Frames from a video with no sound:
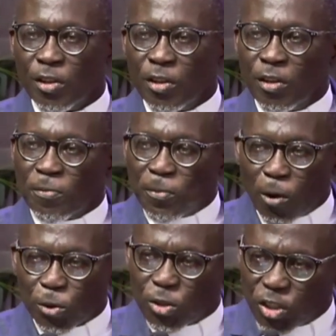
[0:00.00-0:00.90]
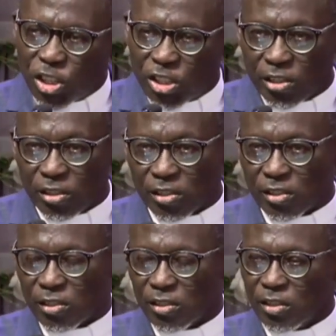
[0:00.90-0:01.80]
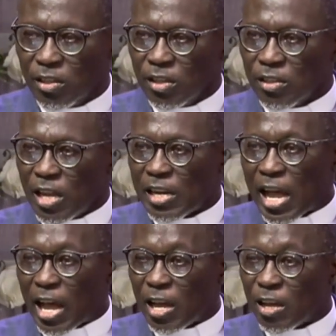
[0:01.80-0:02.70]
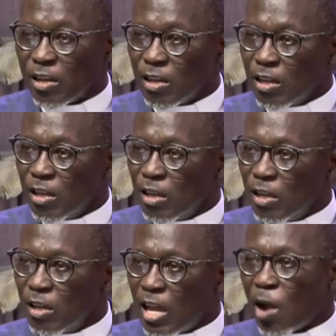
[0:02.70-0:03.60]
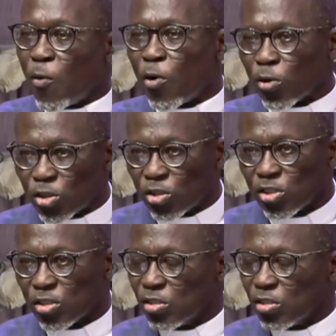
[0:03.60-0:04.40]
false teachings that are awash